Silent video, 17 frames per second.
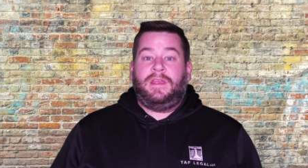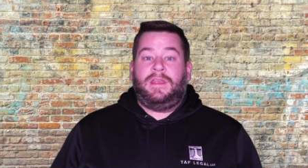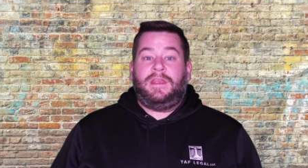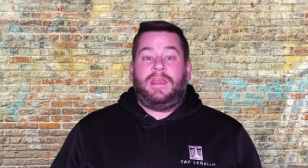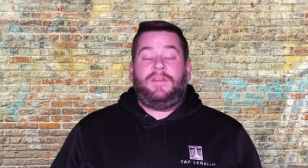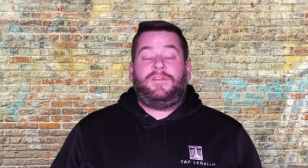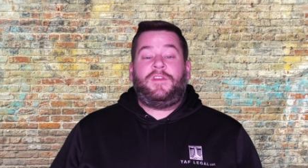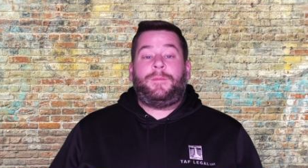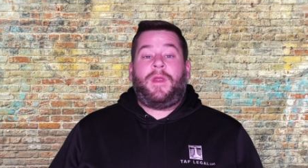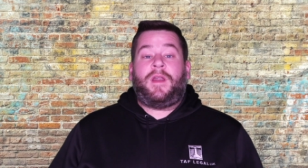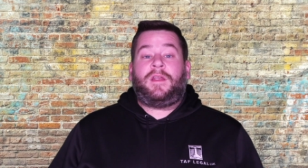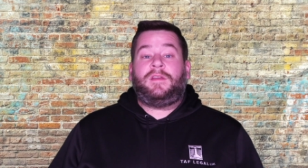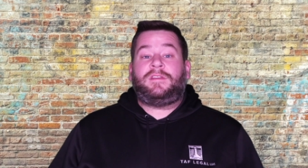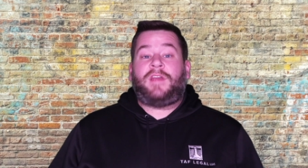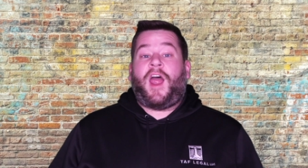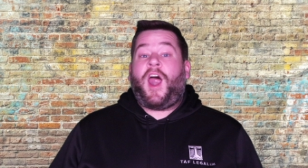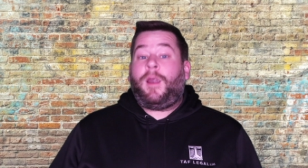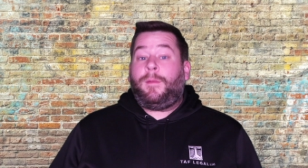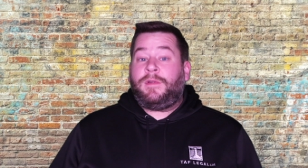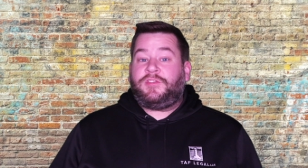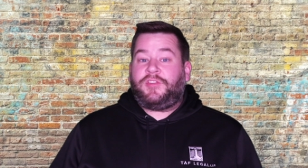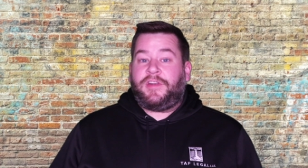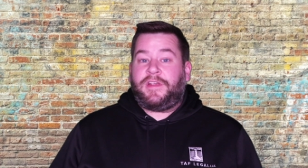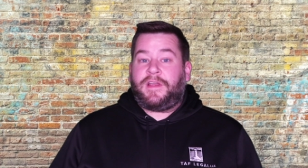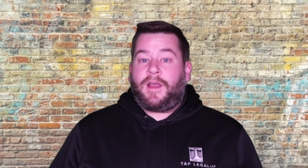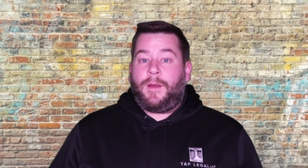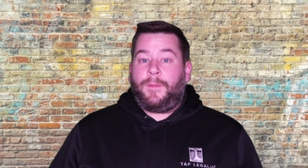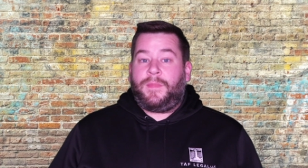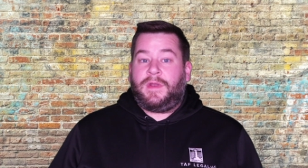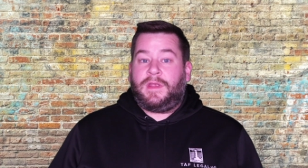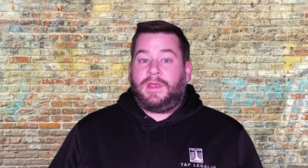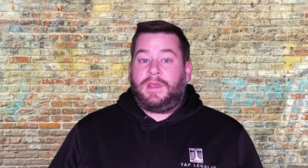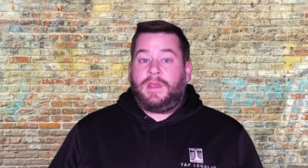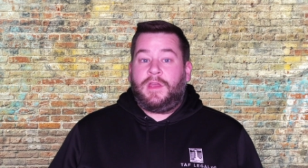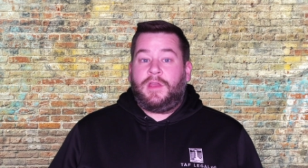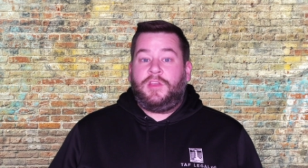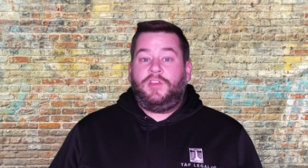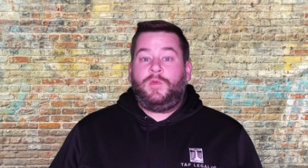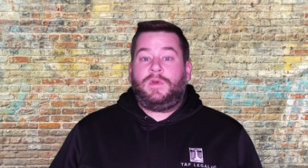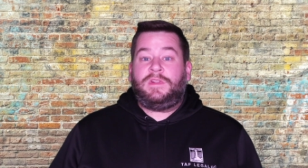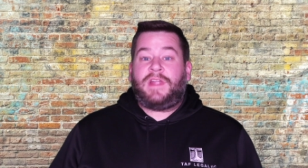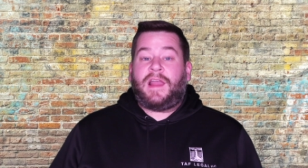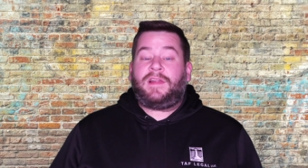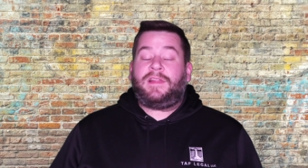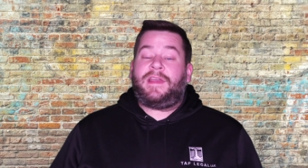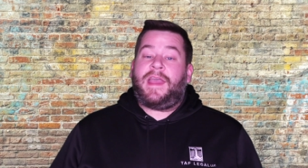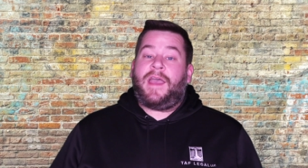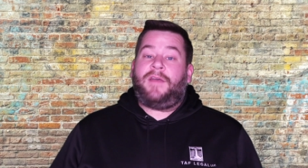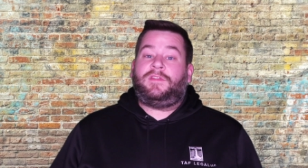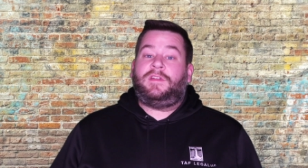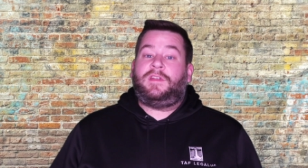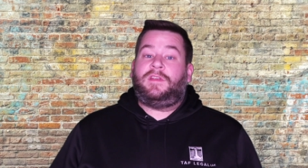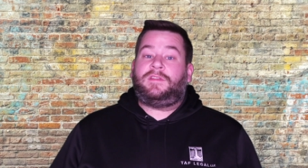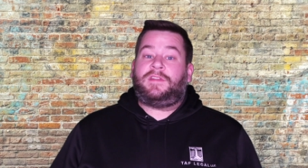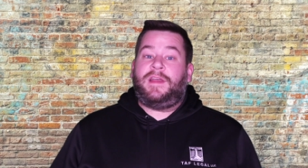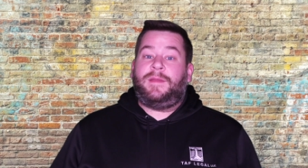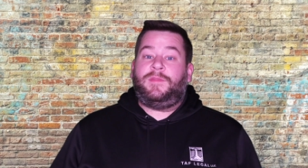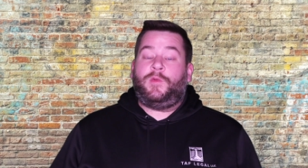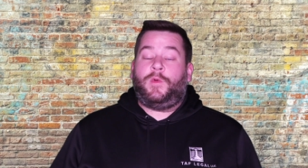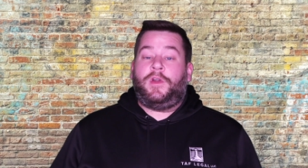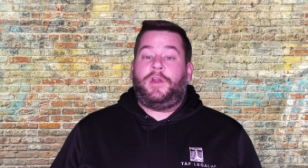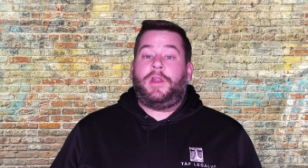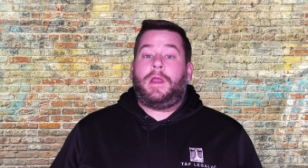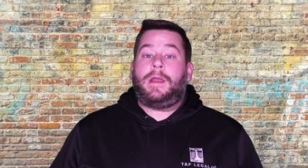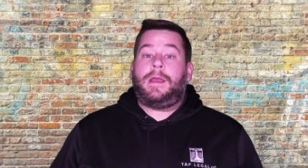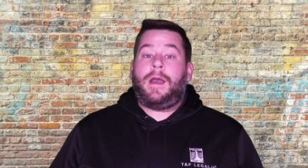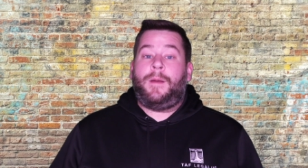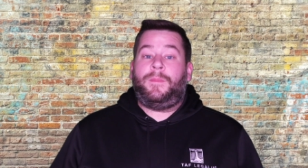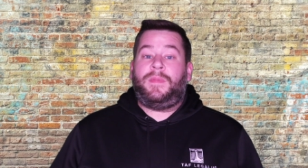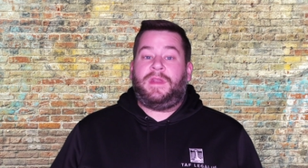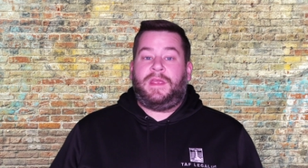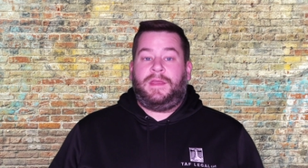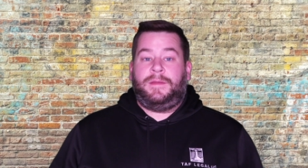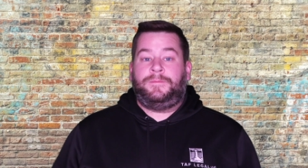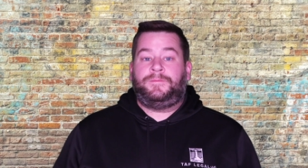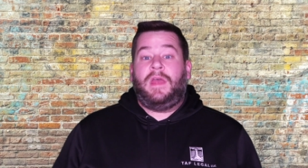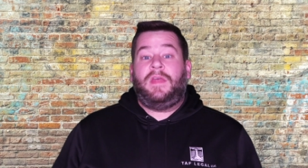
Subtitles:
If your mark is arbitrary company, you will likely have to disclaim the word company.